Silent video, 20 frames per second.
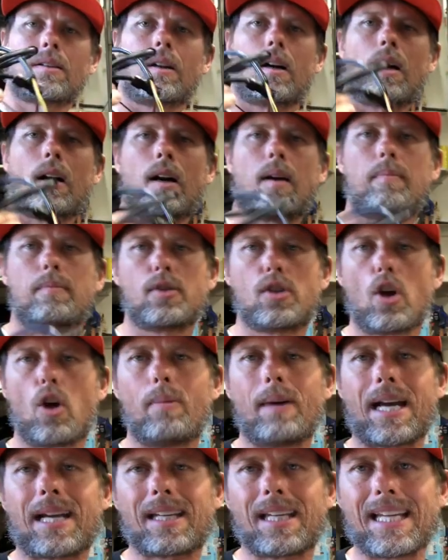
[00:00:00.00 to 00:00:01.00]
um,
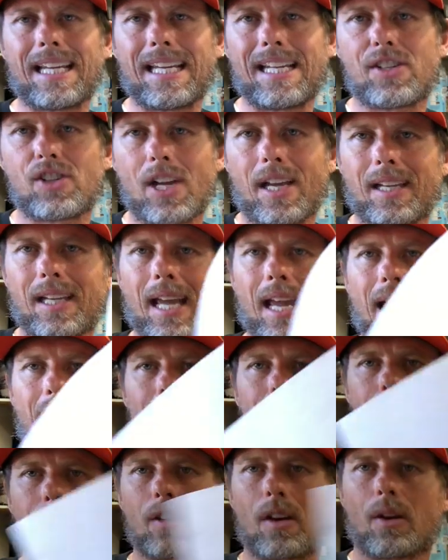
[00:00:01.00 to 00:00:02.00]
Dobeck
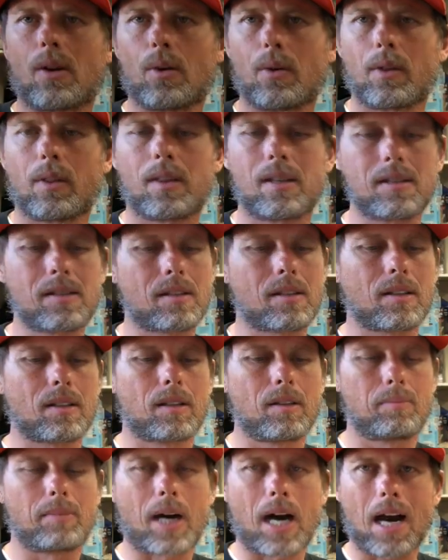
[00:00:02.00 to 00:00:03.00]
EJK. So this
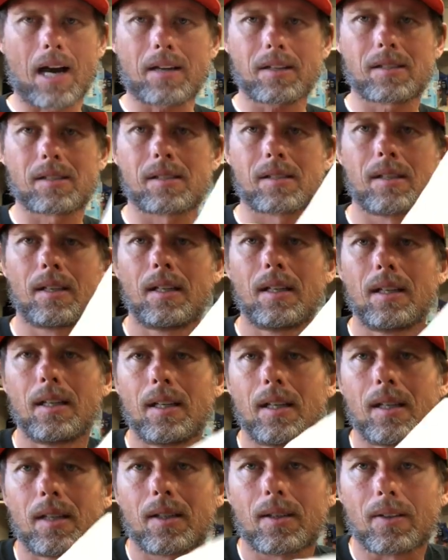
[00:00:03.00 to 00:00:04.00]
little box
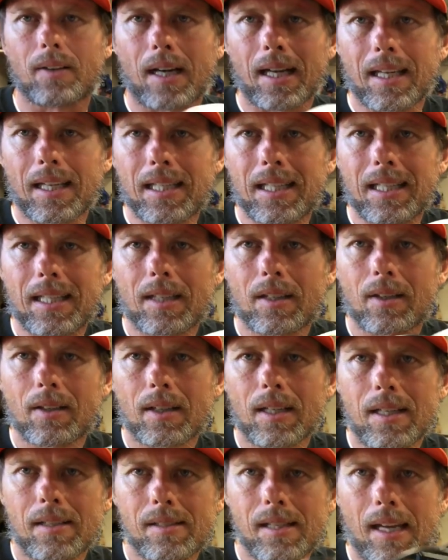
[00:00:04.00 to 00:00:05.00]
right
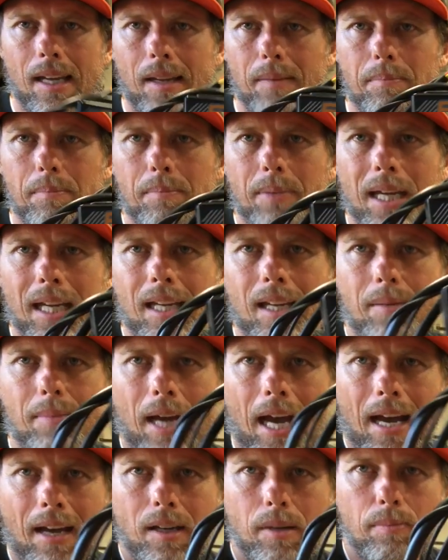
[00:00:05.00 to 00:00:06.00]
here is a
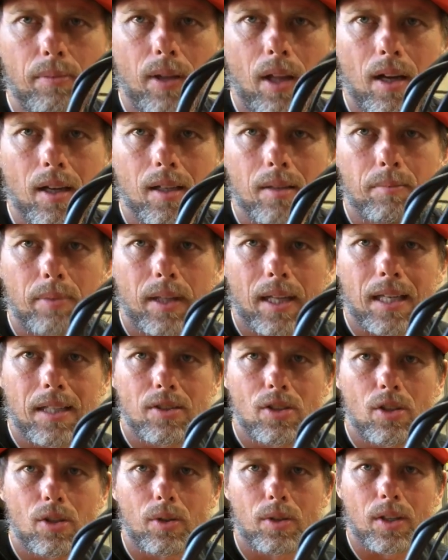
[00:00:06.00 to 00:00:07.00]
piggyback plug and play
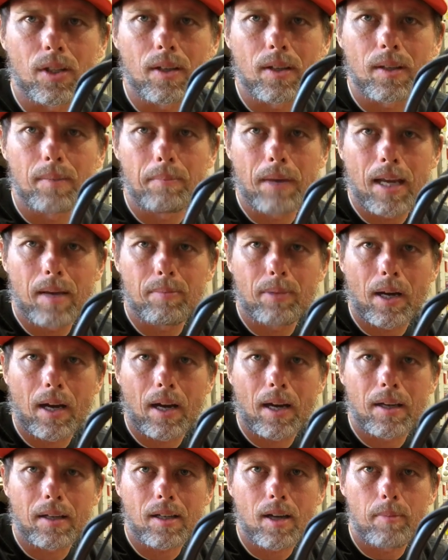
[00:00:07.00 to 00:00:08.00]
tuner made
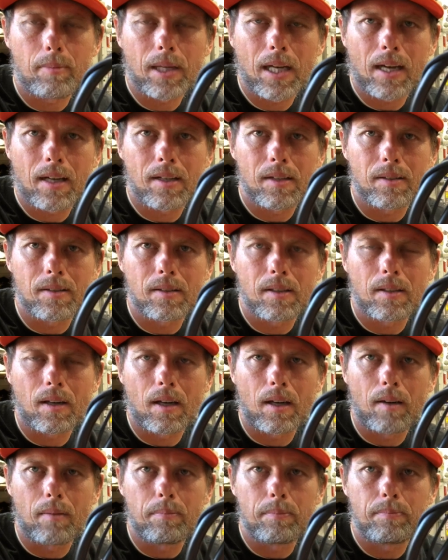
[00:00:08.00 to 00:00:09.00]
by a company out of
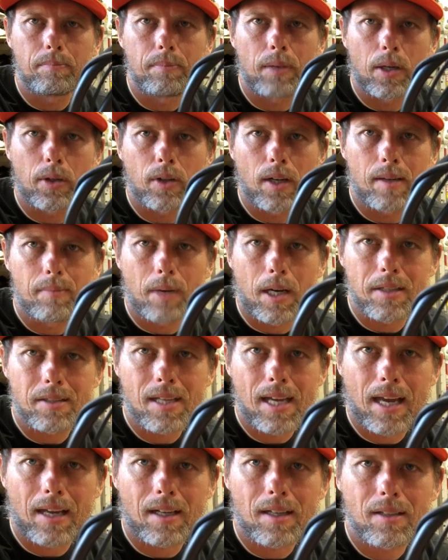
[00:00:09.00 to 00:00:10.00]
uh, Belgrade,
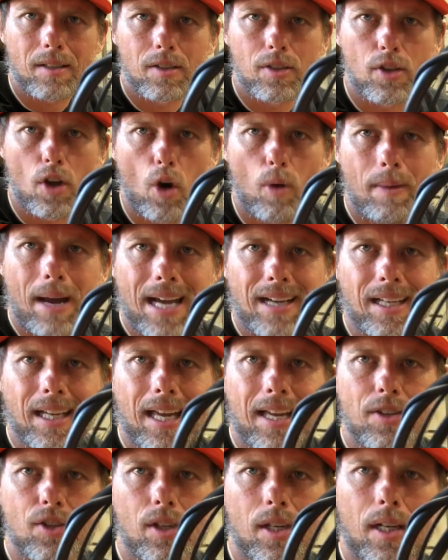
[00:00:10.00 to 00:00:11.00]
Montana, Dobeck
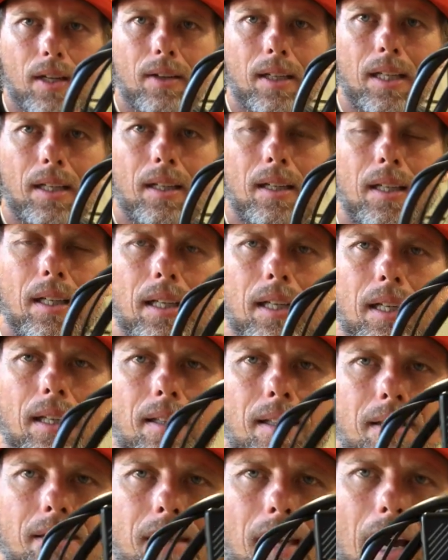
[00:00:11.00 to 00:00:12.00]
Engineering.
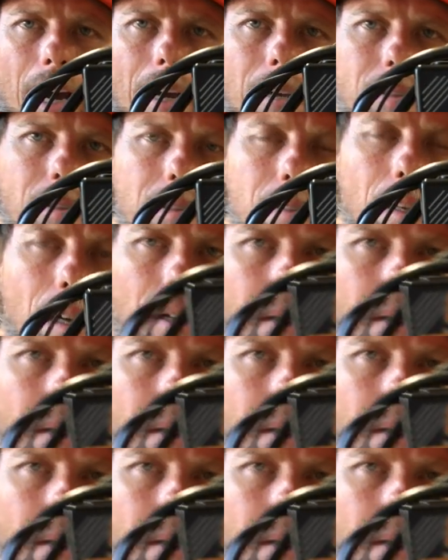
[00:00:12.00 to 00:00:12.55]
These guys